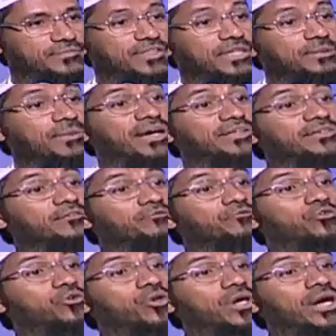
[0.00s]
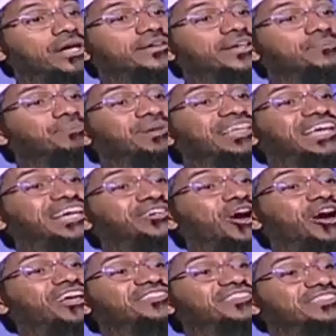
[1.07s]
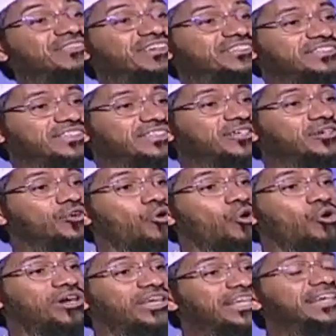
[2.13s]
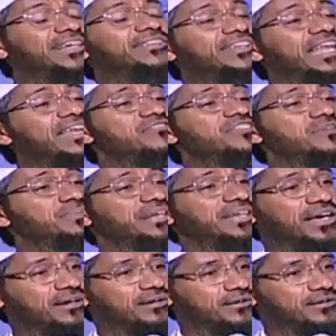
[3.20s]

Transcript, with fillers: Imagine $400 billion invested only in the television media.